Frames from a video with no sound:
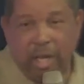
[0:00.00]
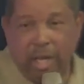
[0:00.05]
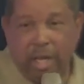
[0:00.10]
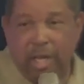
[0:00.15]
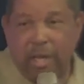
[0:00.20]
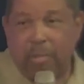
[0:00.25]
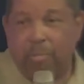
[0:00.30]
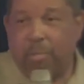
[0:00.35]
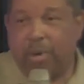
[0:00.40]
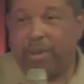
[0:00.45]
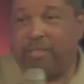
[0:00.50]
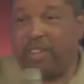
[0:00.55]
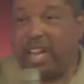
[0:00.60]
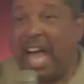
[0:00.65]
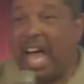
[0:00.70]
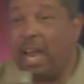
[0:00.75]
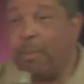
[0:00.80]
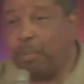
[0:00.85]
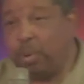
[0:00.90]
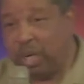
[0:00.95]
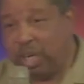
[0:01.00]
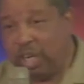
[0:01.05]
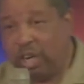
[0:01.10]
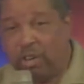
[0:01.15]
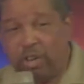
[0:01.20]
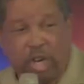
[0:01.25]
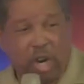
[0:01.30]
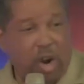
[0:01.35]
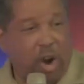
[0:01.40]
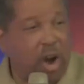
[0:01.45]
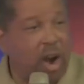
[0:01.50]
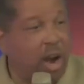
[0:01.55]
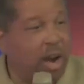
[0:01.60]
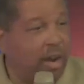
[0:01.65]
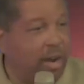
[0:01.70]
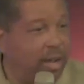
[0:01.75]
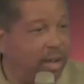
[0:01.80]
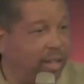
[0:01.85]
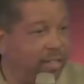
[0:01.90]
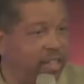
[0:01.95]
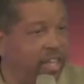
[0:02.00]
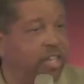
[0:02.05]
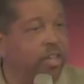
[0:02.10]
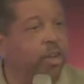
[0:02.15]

But if God put it on your heart, then you can